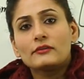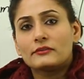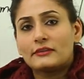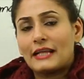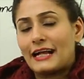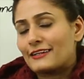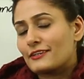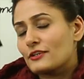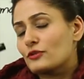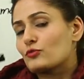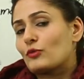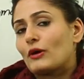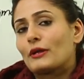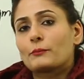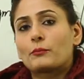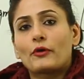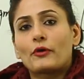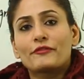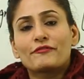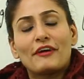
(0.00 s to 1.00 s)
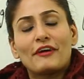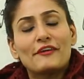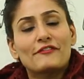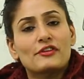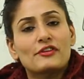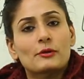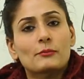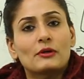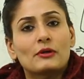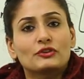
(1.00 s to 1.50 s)
that is
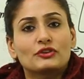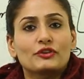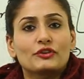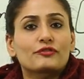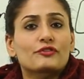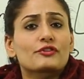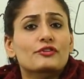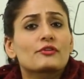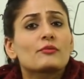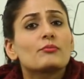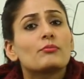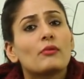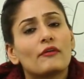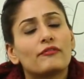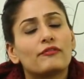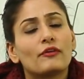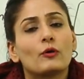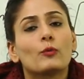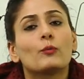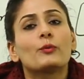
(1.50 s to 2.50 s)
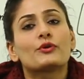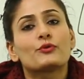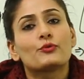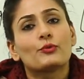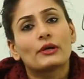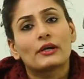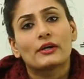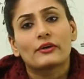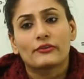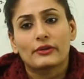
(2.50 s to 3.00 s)
1.5 sigma shift is a buffer which
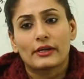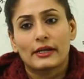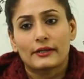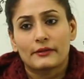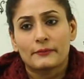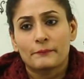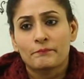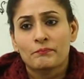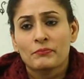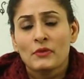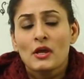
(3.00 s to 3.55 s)
we create.